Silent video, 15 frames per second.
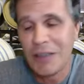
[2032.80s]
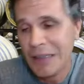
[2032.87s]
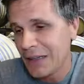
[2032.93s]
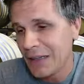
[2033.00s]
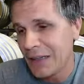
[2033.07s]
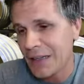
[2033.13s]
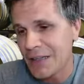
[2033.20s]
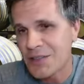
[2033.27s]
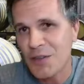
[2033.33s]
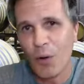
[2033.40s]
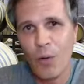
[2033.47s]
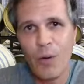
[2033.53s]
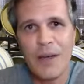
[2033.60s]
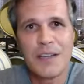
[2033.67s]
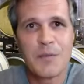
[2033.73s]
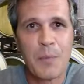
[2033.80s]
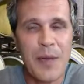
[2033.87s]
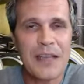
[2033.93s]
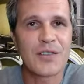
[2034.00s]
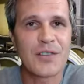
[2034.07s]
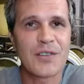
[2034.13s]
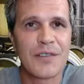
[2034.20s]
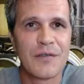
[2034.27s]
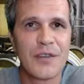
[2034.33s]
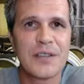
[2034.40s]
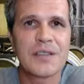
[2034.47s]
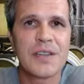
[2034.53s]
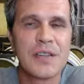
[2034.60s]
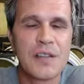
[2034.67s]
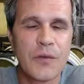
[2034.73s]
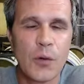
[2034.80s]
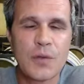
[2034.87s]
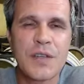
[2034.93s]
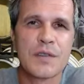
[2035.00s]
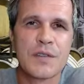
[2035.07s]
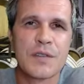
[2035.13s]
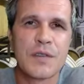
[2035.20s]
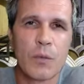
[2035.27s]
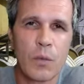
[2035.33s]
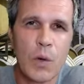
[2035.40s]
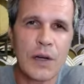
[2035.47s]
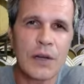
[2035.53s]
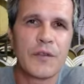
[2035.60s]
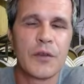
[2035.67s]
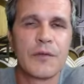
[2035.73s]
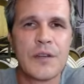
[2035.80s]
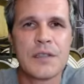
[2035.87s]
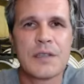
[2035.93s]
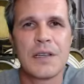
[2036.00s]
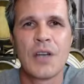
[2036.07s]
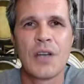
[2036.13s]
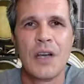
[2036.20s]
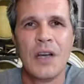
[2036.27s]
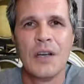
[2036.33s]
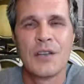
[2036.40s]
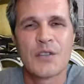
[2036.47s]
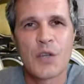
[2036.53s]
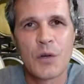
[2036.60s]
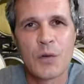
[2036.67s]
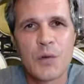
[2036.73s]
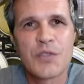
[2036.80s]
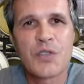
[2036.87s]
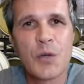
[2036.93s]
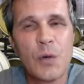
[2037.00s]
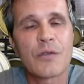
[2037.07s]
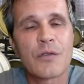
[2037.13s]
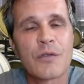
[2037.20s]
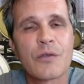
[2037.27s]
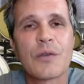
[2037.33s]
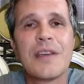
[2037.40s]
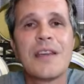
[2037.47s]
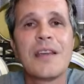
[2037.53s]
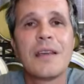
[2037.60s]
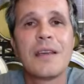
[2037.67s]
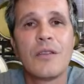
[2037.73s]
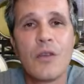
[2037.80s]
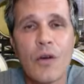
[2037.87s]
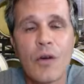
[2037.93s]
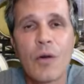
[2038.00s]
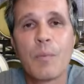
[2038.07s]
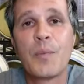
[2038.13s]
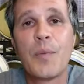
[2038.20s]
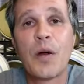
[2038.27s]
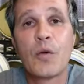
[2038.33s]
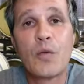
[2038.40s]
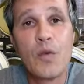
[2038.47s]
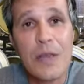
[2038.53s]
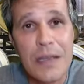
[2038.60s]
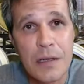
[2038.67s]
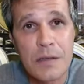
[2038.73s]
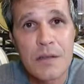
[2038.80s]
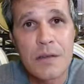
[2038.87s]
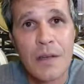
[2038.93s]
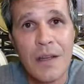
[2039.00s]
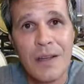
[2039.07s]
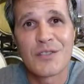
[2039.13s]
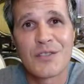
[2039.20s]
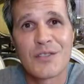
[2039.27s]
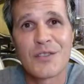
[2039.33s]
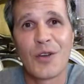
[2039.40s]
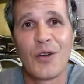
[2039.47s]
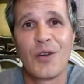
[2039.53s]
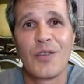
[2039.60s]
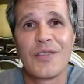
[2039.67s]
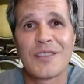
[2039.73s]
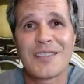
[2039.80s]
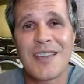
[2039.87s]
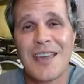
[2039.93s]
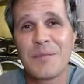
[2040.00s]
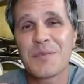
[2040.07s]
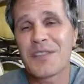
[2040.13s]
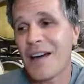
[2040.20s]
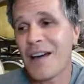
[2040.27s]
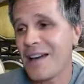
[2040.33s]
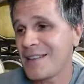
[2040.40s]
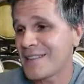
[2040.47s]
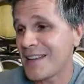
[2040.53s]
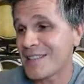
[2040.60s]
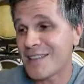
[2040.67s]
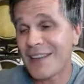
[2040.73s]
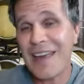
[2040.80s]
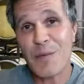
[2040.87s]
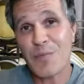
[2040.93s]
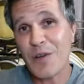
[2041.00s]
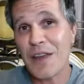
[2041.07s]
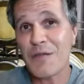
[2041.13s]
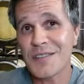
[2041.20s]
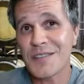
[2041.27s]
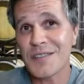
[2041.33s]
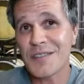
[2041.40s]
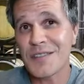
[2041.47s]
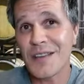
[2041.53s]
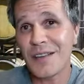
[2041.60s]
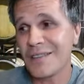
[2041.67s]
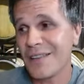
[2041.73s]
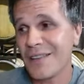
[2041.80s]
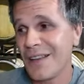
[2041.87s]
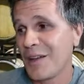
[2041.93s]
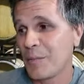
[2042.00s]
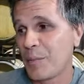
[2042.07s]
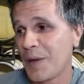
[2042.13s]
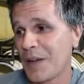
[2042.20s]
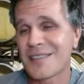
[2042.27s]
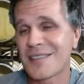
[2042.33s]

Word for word: It's always based on the vintage. 14 was a wonderful vintage, so it was two and three year barriques. So the same size as the Cabernet Franc is in, but it's the